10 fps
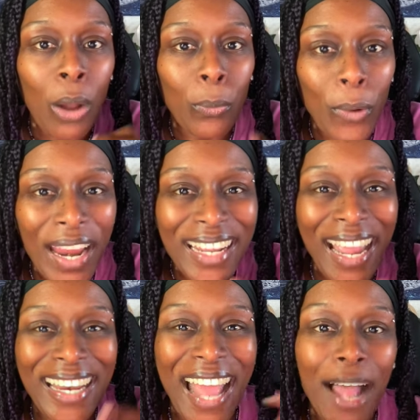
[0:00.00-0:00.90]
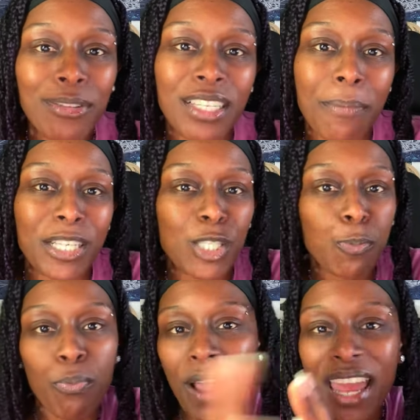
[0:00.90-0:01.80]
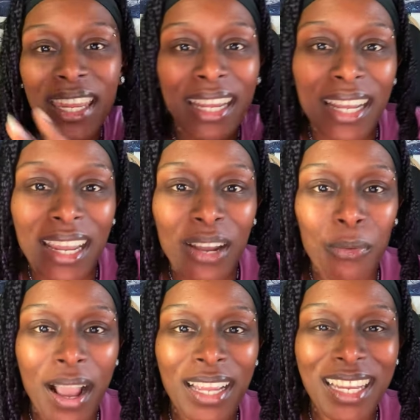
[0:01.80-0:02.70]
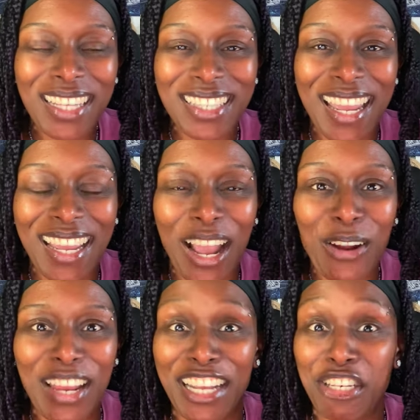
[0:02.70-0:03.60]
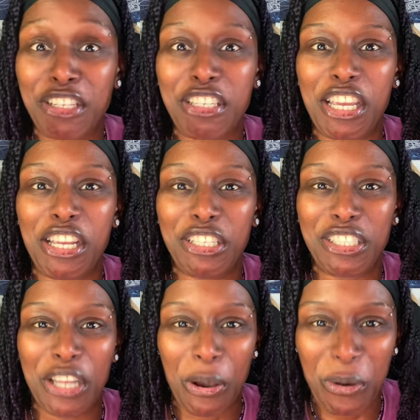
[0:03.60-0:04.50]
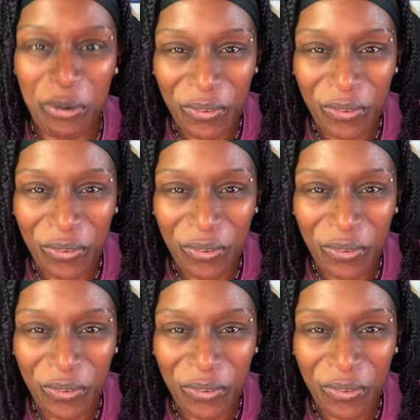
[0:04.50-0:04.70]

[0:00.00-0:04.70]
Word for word: Radiating out to them is spreading, right? It's like, I heard like a disease, yo,